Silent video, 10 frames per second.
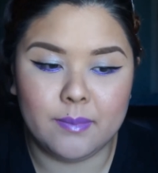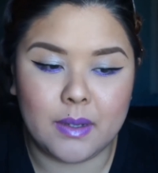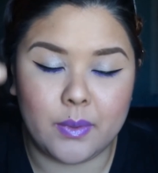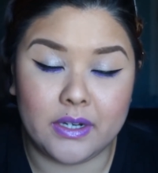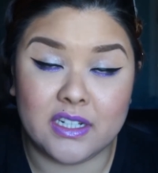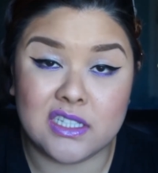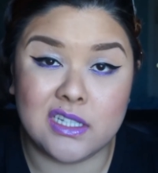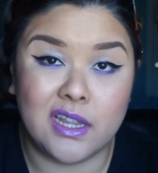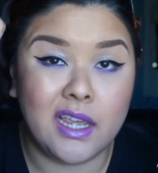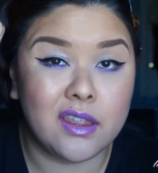I'm not wearing it
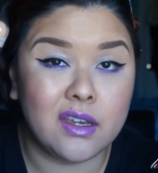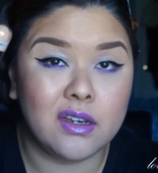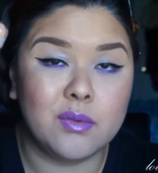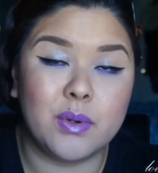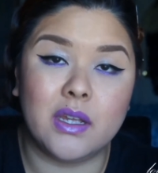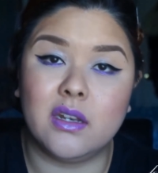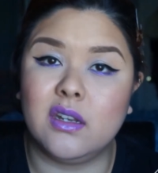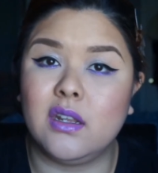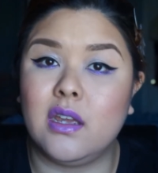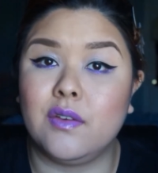today though, but
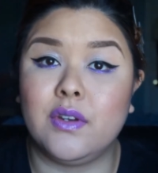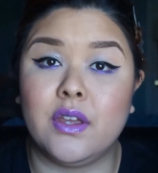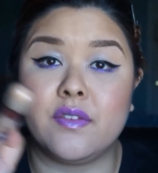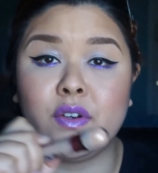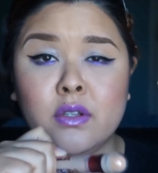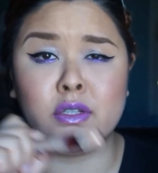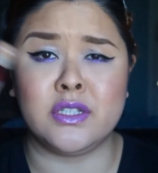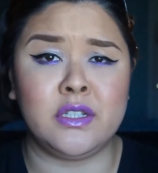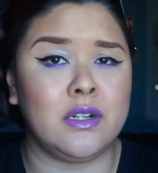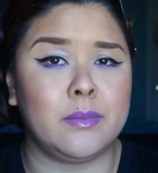every other photo
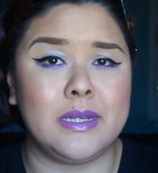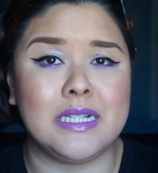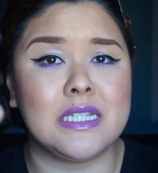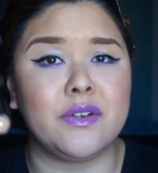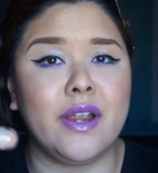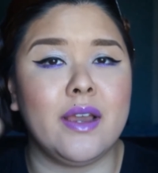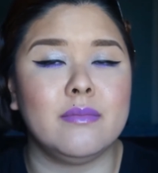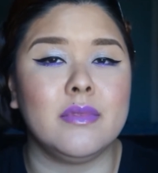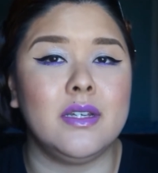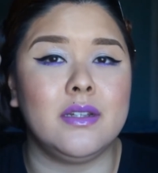using it on my
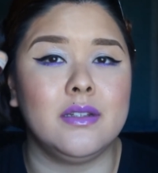Instagram,